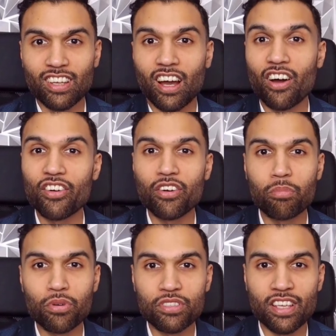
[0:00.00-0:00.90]

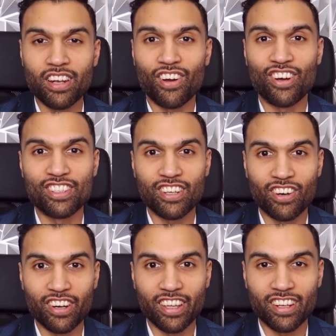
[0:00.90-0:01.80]
100% on
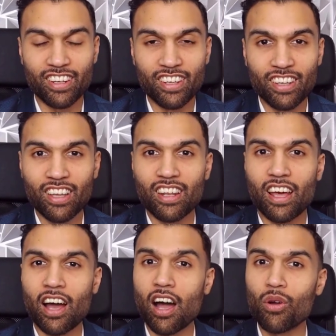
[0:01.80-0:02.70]
target.
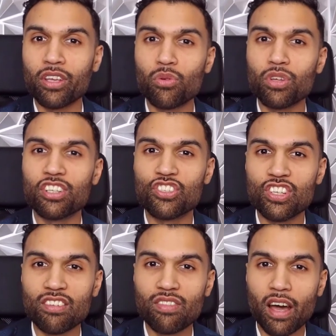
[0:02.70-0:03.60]
Now, how can we
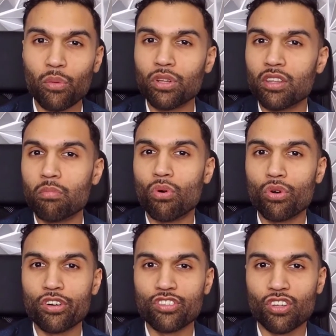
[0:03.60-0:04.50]
achieve that with the
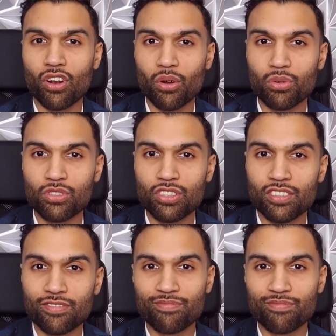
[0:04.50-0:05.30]
borders closed?